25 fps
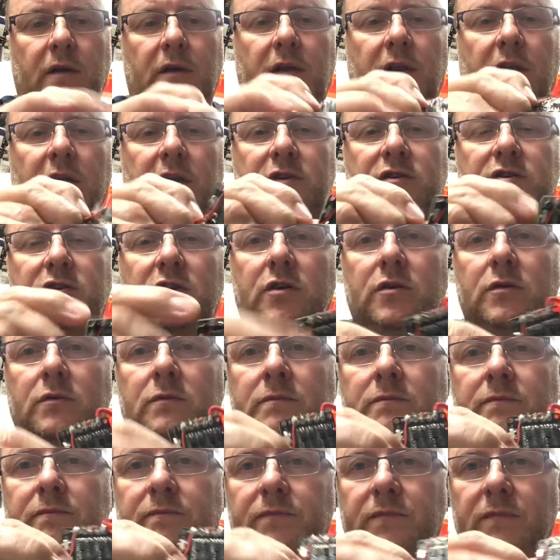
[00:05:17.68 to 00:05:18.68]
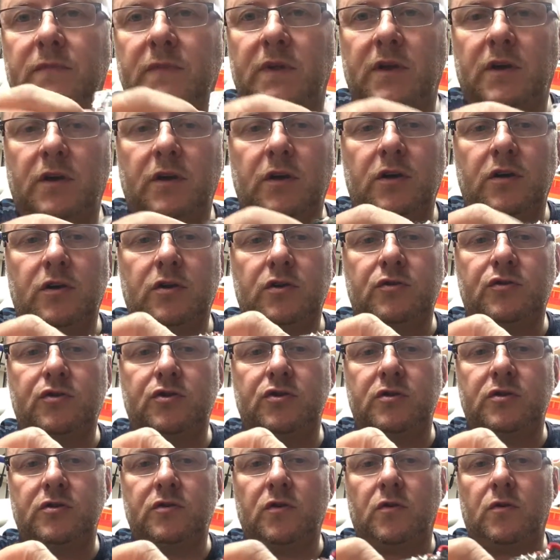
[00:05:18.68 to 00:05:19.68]
like so, you
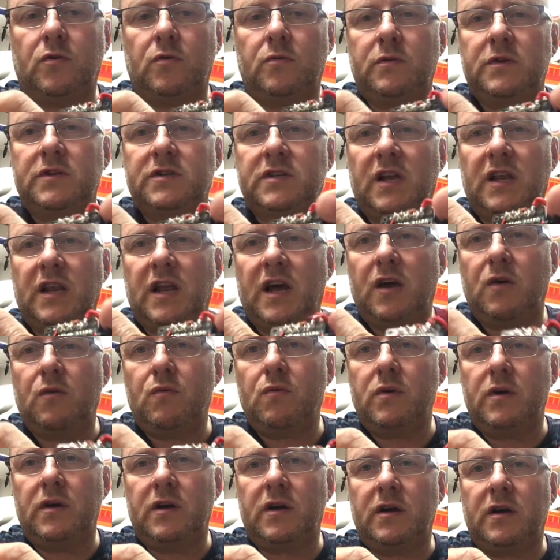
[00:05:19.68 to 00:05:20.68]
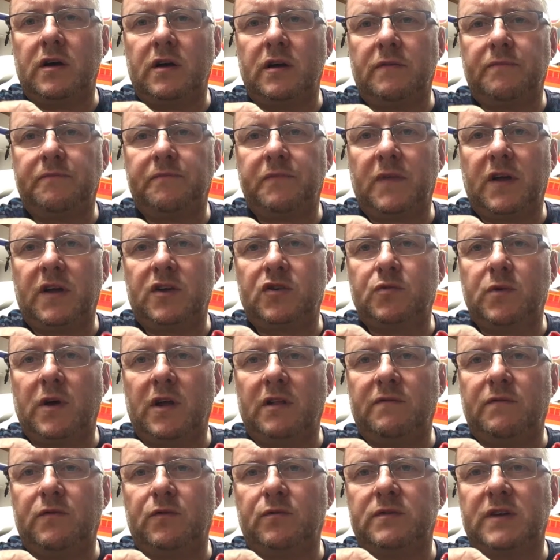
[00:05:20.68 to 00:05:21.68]
should always allow a
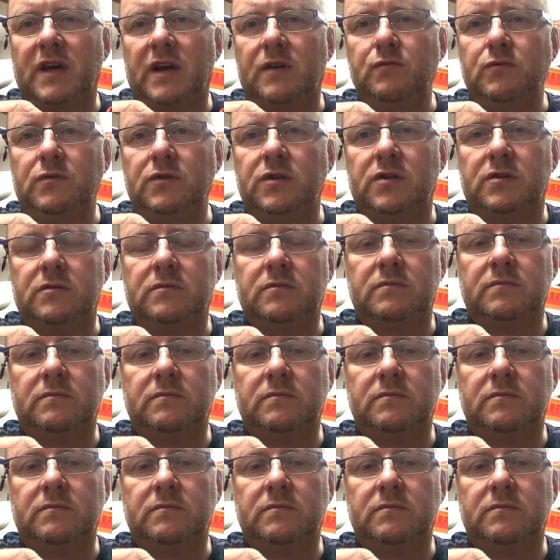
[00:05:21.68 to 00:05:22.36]
12 volt out